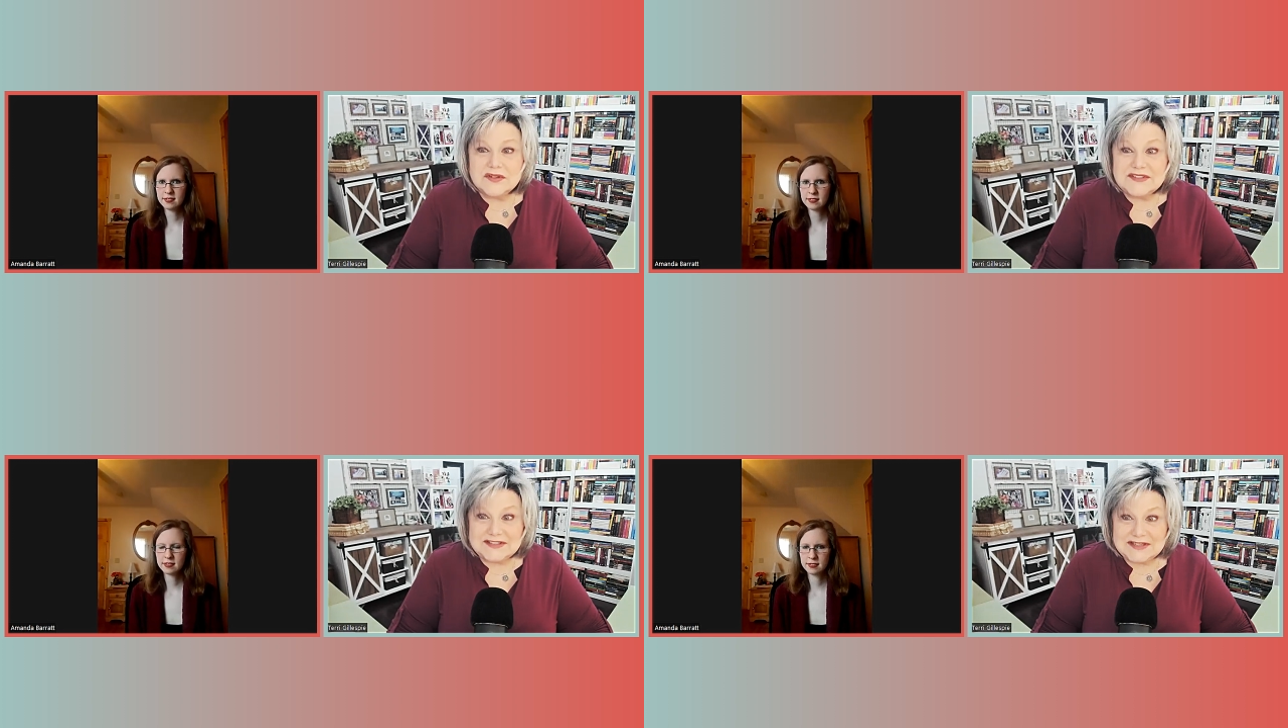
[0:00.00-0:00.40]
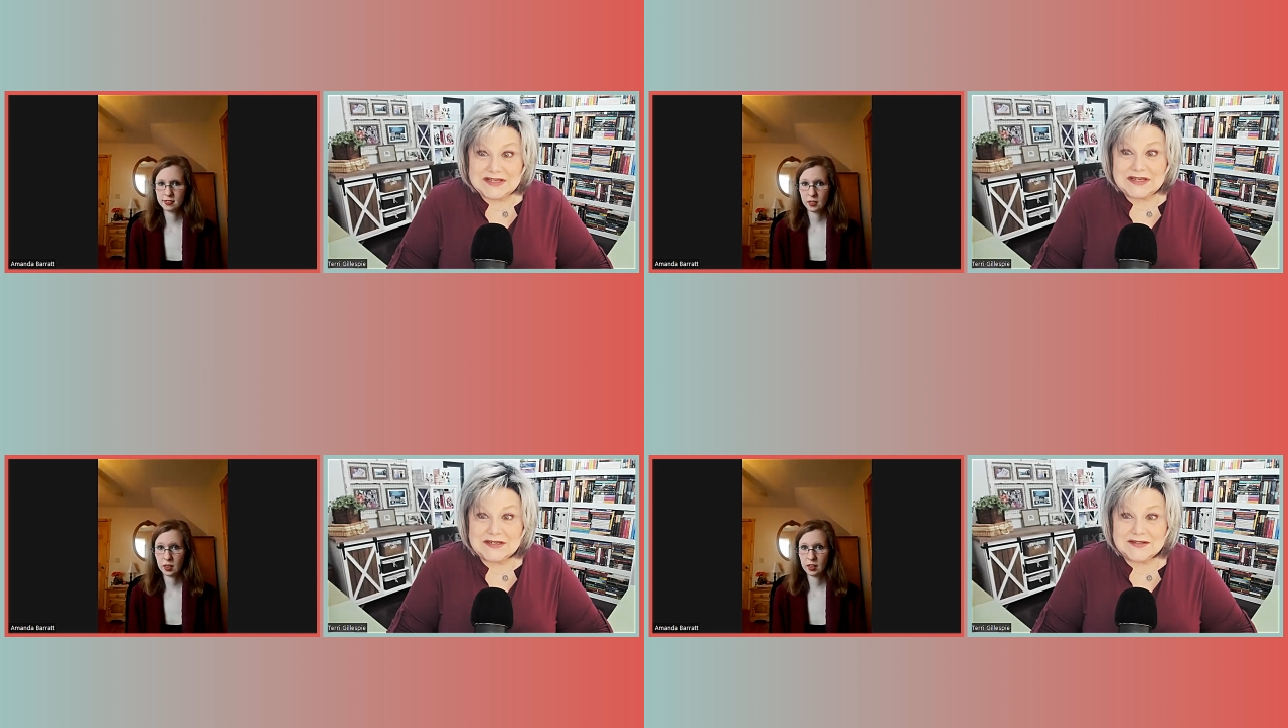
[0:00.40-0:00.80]

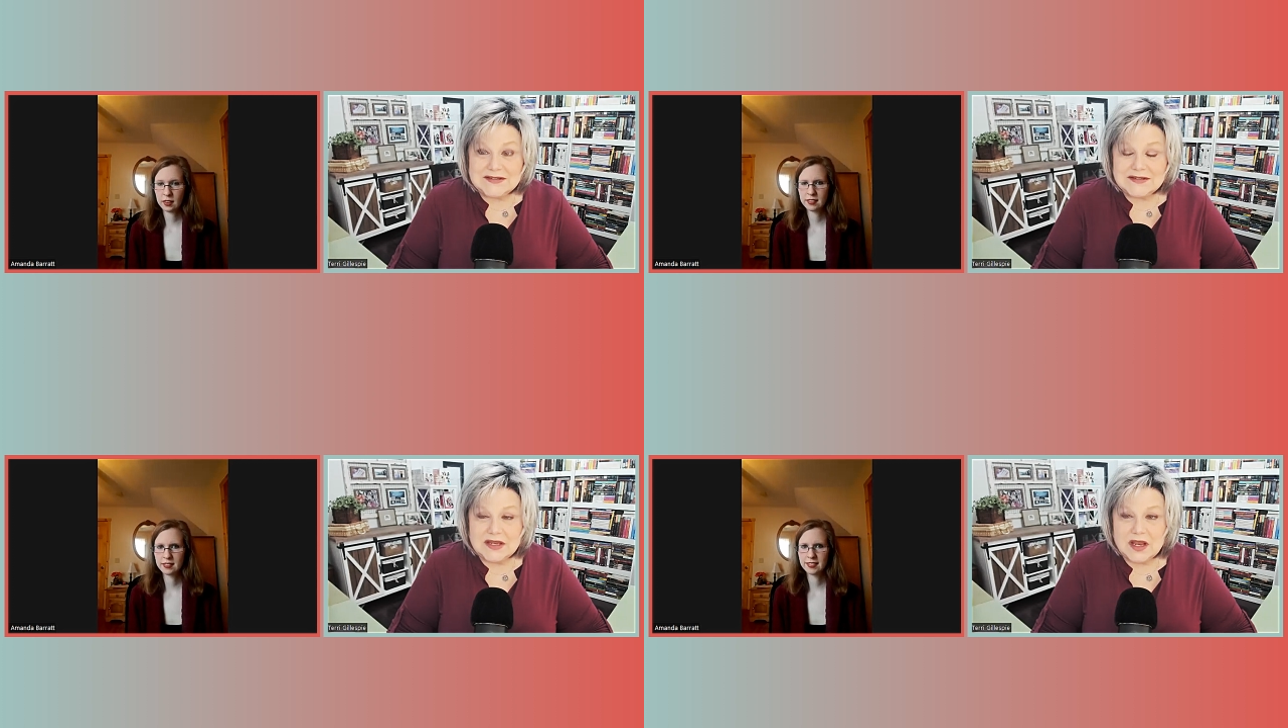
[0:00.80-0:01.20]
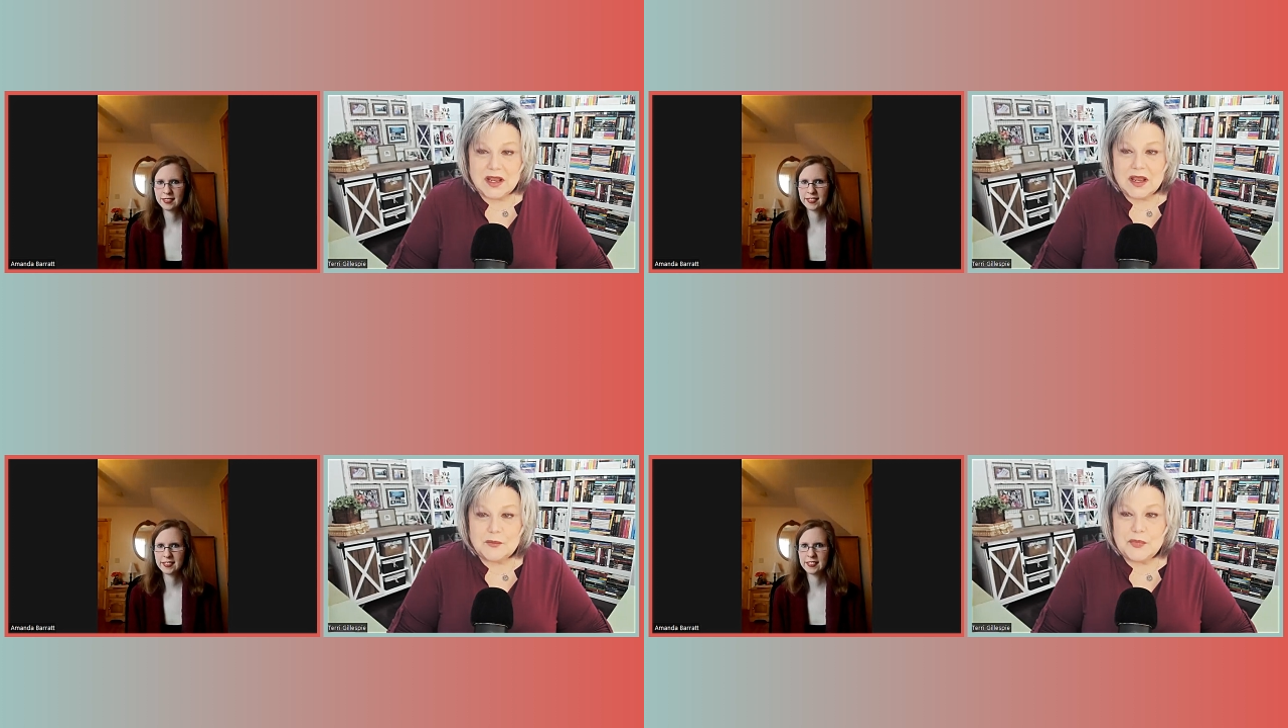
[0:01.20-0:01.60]
sees,
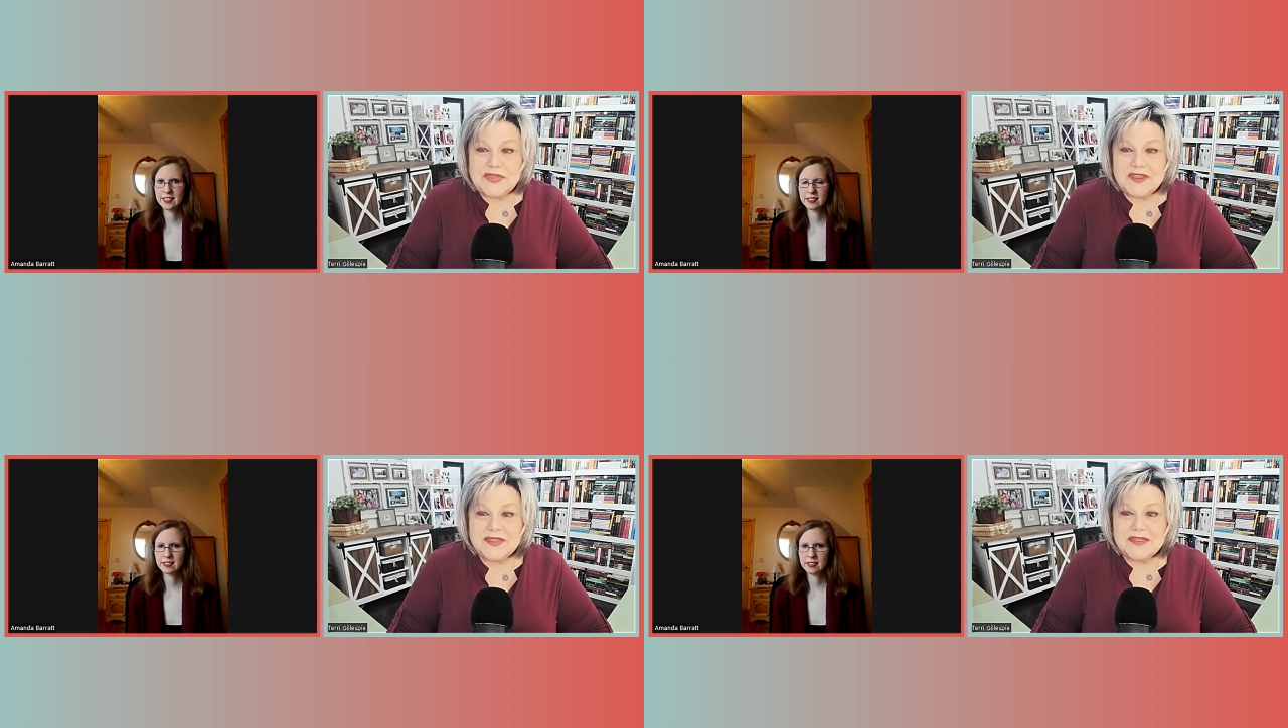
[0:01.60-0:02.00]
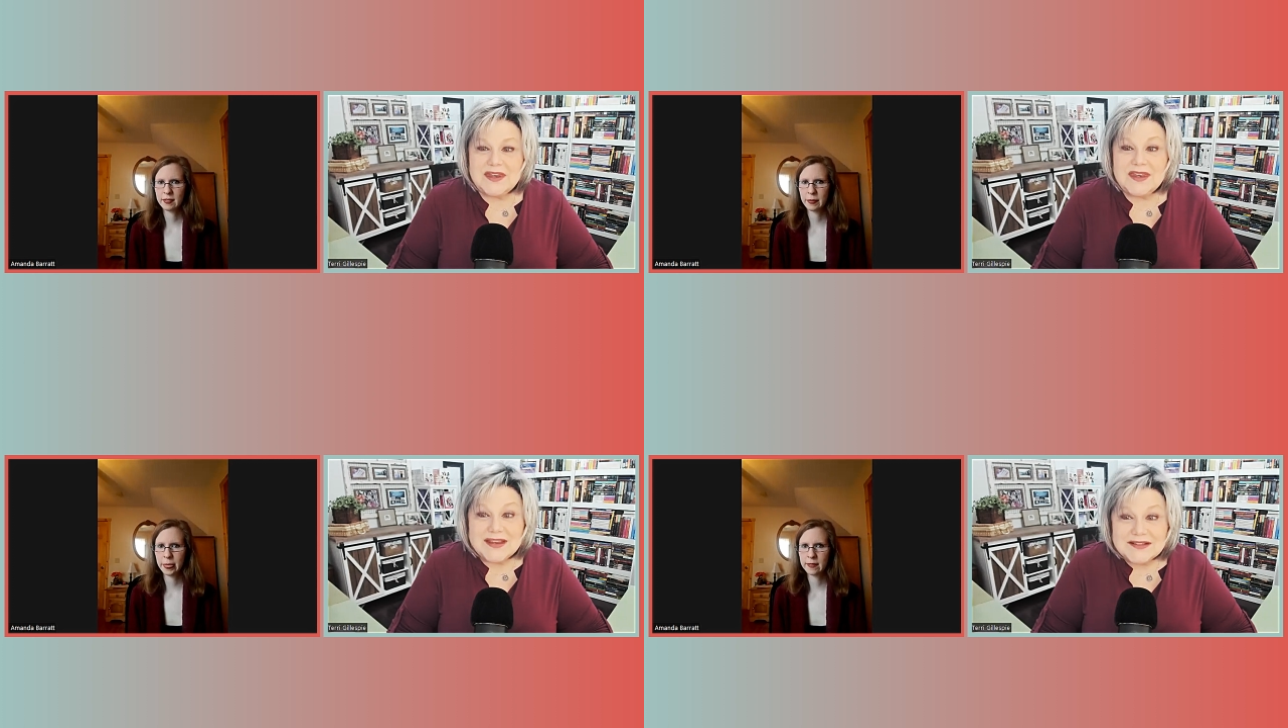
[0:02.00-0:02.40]
but then the
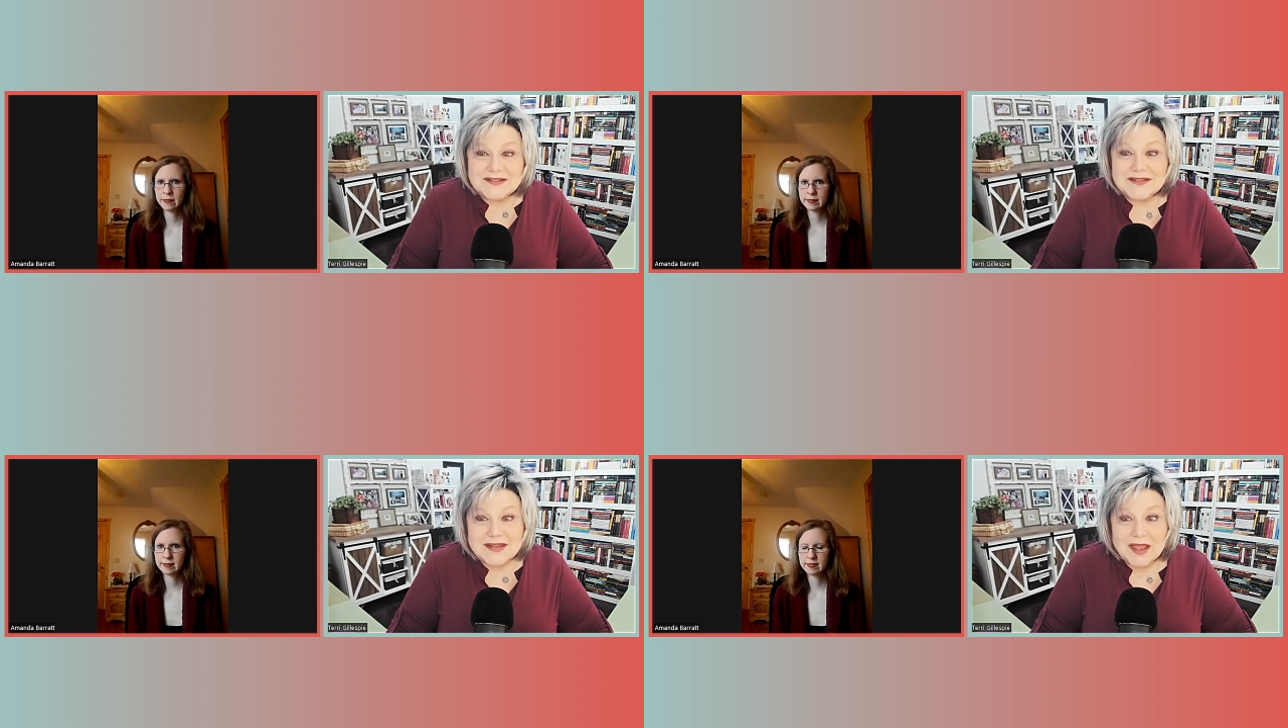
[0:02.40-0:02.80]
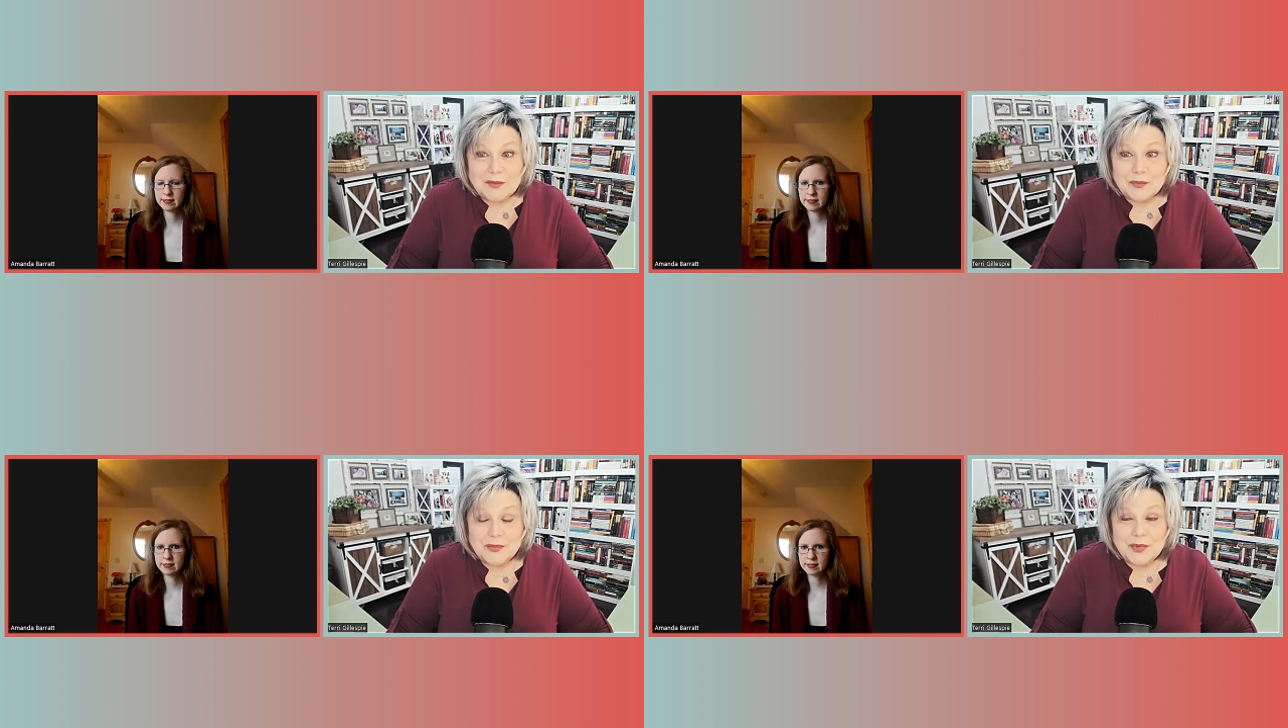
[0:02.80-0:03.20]
next
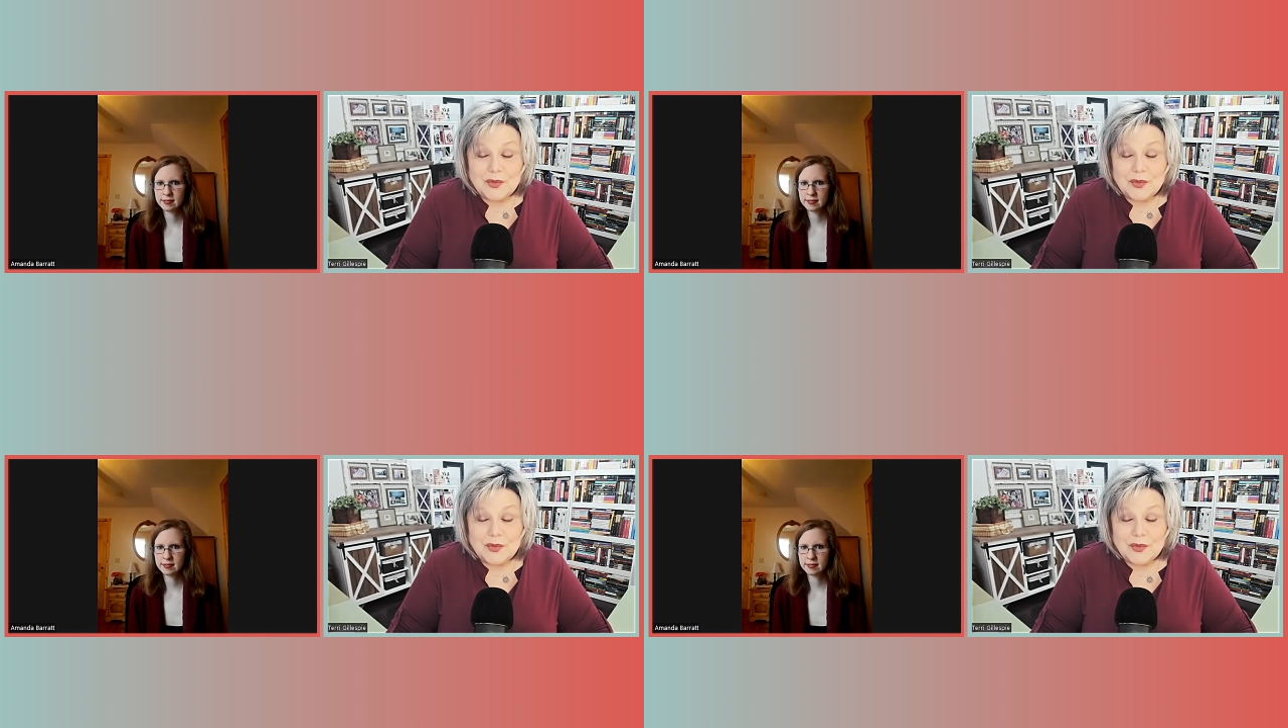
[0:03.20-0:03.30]
step,